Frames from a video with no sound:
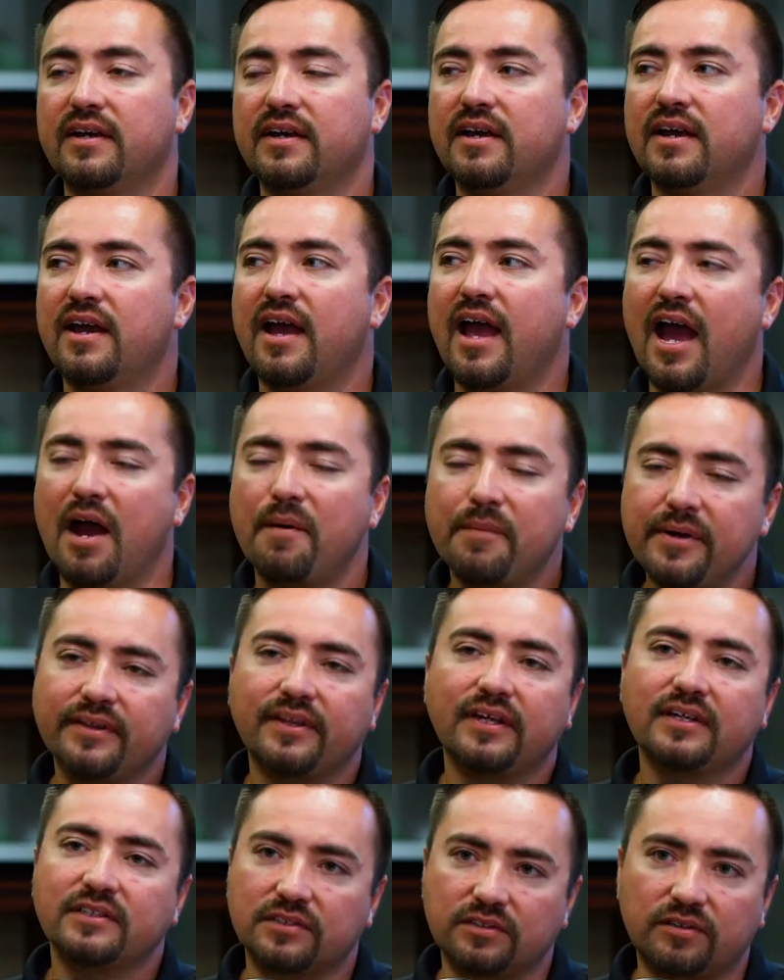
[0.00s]
Right. How many
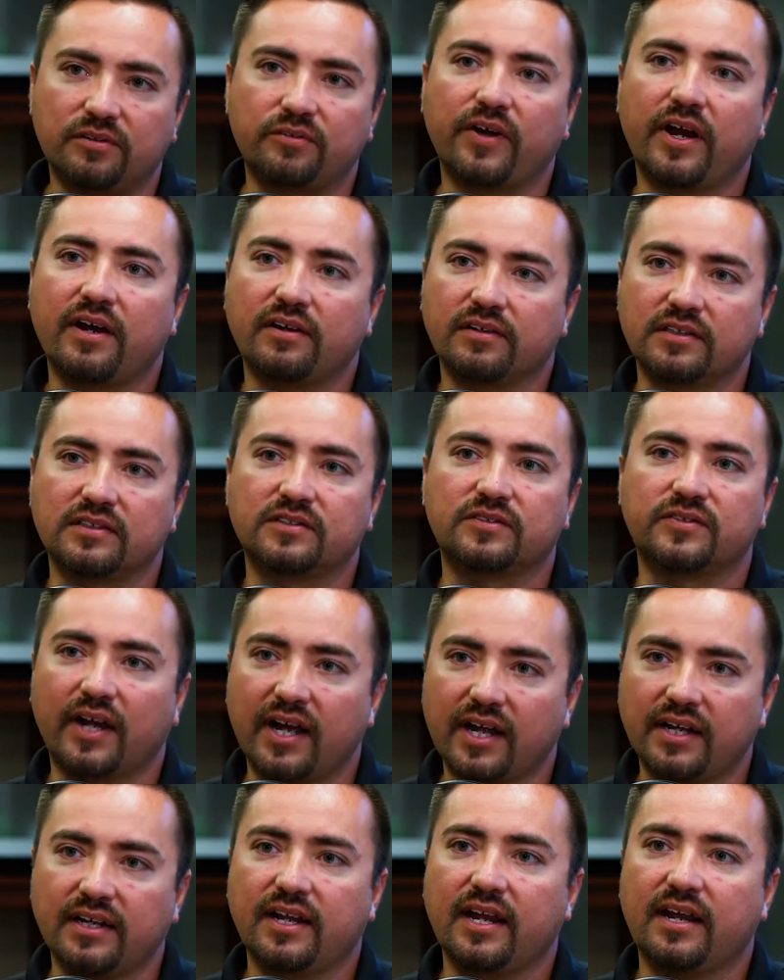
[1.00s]
things are around us
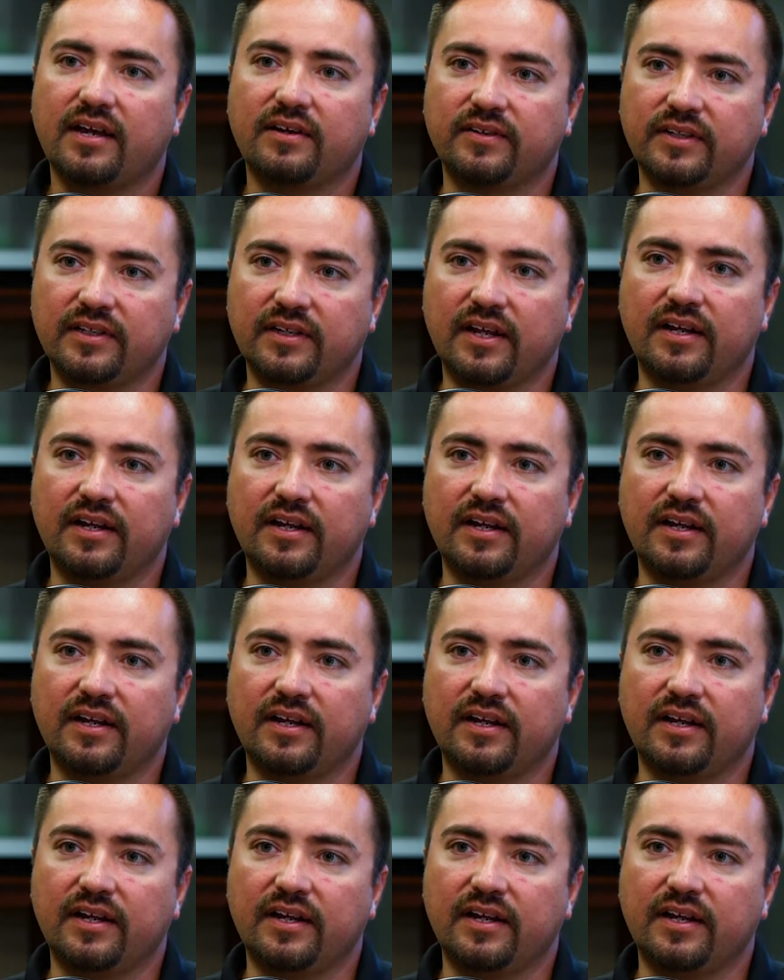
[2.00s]
right now in,